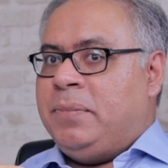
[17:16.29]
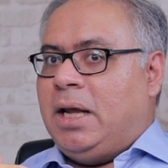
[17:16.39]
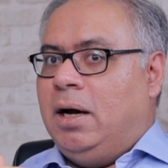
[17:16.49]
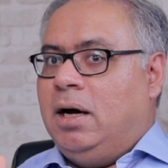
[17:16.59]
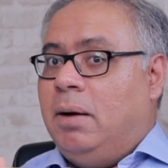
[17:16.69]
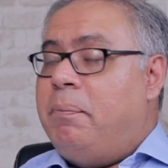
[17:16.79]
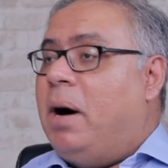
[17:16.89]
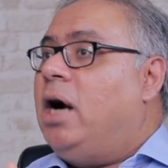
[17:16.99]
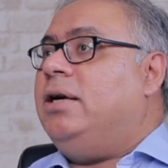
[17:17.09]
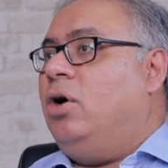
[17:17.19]
a
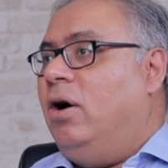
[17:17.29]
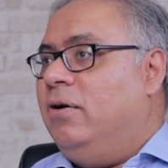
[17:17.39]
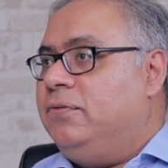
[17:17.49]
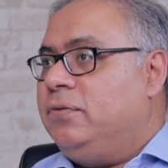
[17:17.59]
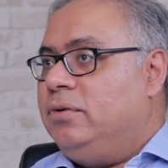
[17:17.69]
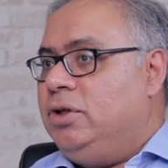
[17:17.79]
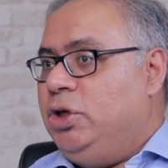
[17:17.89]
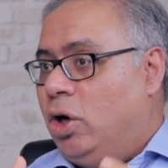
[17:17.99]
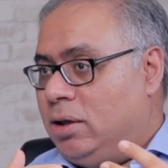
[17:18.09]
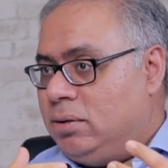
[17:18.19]
part of
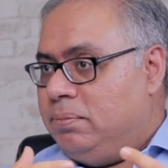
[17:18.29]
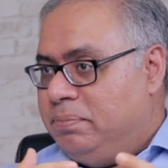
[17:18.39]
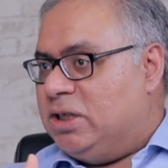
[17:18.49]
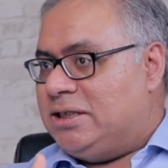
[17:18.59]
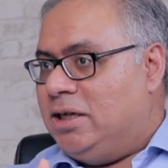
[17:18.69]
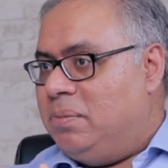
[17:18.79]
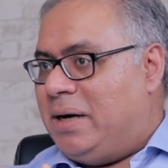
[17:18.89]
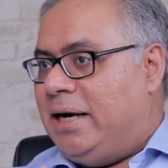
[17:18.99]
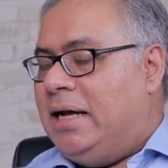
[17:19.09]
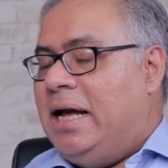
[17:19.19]
your personal
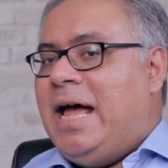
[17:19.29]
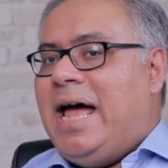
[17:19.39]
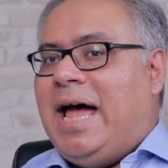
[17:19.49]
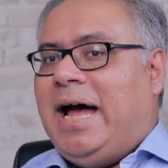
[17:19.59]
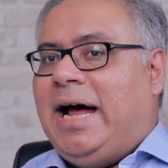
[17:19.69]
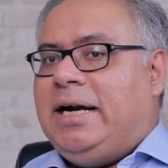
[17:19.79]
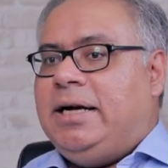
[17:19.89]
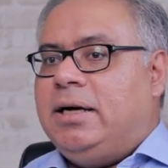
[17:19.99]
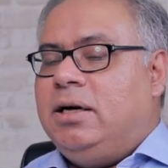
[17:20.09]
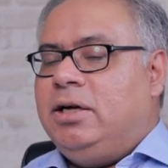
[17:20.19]
brand.
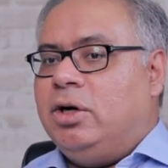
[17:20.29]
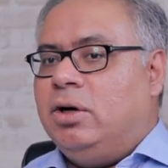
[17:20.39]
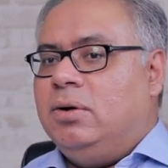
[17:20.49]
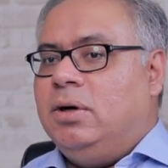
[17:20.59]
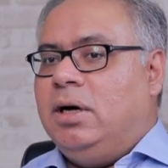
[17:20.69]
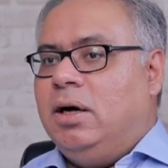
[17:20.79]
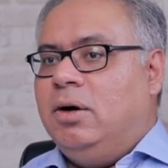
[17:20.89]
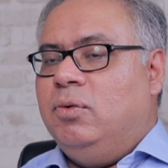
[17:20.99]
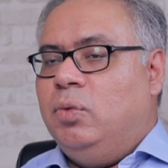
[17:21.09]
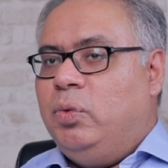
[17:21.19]
And, you know,
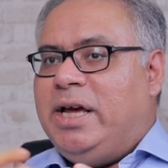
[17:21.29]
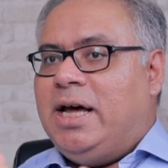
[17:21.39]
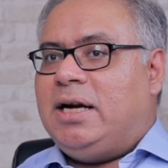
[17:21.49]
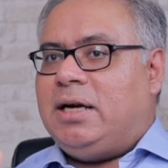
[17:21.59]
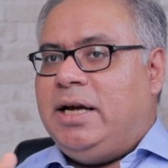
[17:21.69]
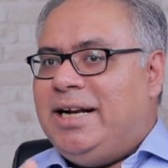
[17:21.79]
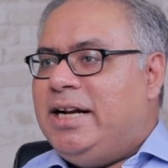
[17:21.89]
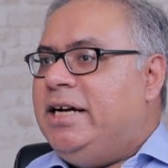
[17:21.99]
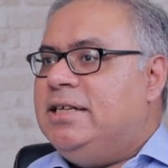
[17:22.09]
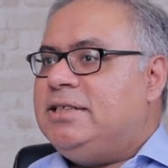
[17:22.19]
we are in
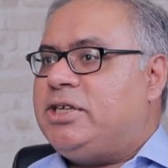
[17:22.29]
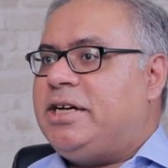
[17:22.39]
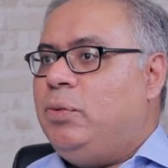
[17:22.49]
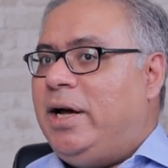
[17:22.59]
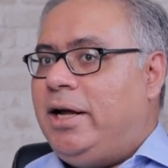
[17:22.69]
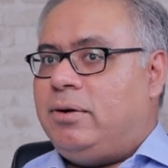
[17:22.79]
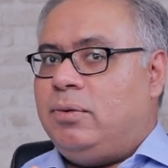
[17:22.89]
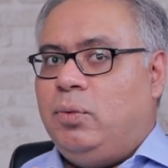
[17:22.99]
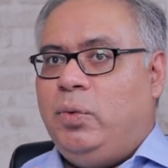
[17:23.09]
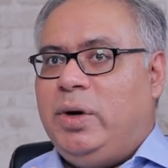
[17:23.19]
an industry where
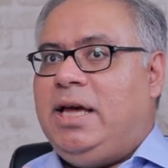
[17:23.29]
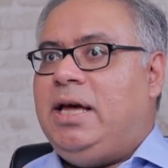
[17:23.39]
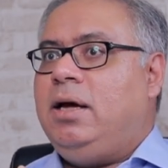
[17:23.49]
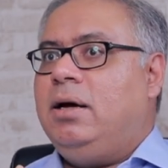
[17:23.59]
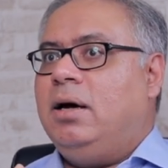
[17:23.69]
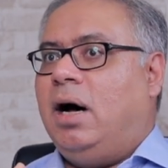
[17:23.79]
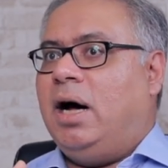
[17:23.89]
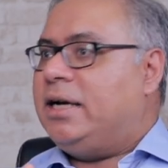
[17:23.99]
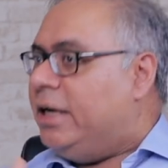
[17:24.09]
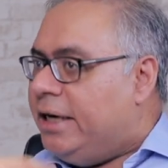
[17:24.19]
we
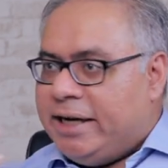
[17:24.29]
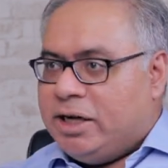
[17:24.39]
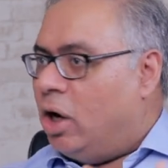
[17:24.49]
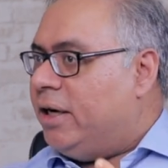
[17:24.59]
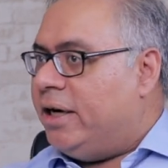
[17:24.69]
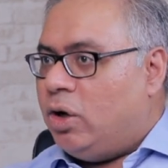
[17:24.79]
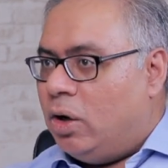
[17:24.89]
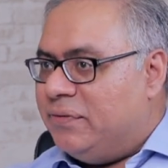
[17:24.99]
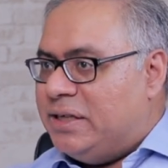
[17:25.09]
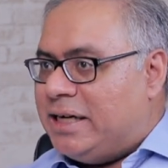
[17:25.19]
are creating content
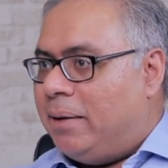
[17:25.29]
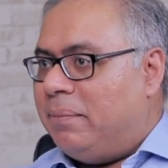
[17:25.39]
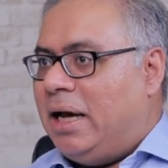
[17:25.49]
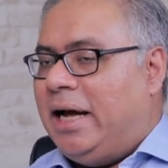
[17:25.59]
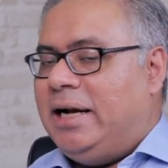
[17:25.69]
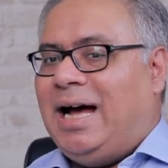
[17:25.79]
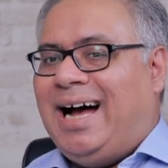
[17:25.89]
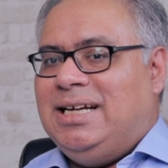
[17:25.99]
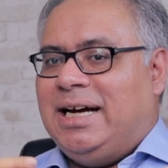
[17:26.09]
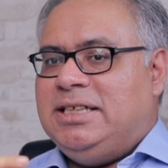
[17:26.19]
all of the time. And
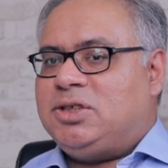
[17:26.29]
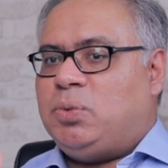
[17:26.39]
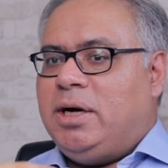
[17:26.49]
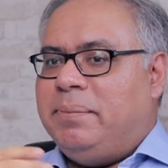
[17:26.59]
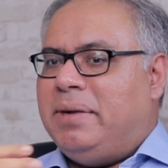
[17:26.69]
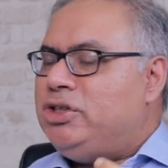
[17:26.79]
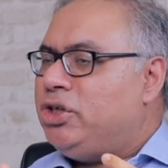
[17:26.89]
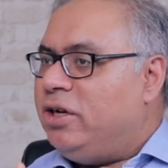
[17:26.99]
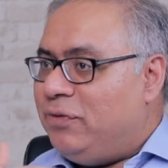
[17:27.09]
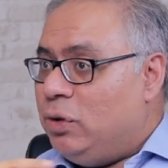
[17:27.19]
I just want to
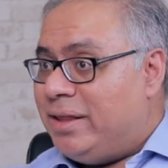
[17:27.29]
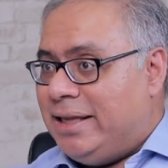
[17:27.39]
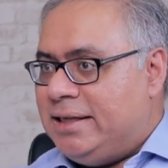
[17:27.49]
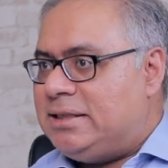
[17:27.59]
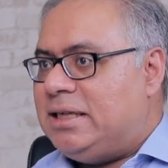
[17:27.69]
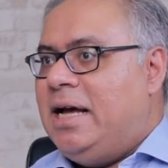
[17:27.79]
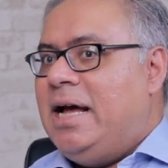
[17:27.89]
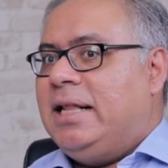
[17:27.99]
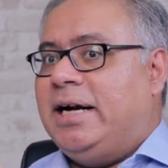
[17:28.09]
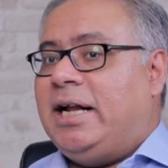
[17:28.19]
mention a few things
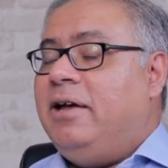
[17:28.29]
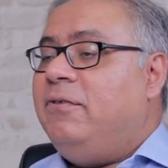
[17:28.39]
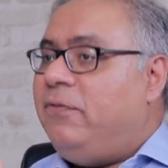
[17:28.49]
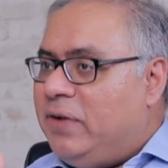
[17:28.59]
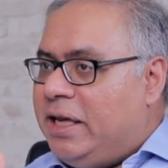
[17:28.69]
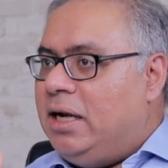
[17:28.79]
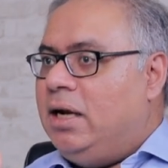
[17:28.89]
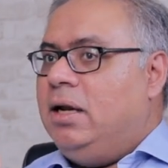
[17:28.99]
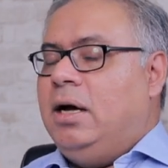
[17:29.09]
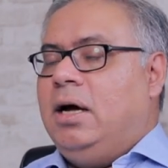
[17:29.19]
that I
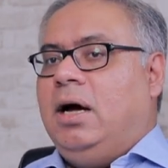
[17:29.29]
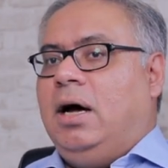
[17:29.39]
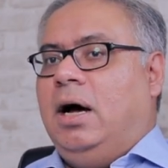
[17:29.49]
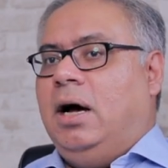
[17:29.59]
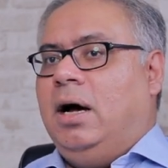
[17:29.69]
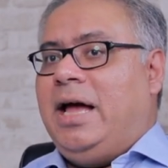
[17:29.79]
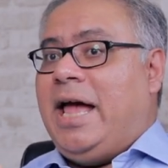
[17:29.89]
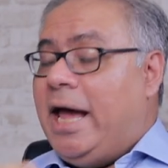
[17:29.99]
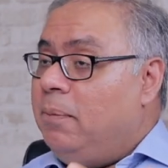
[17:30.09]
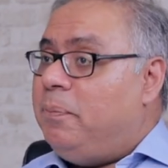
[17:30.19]
feel
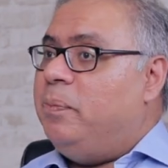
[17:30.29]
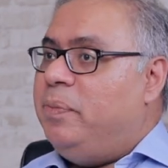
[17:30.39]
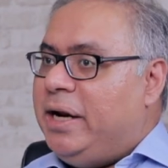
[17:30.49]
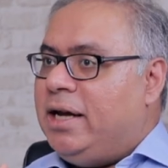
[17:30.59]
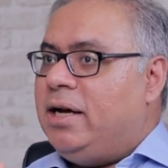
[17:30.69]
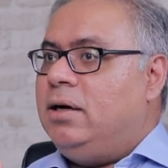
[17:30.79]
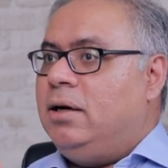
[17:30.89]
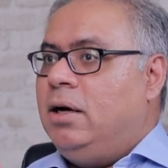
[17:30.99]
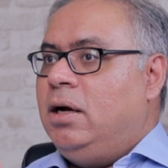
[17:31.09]
help bring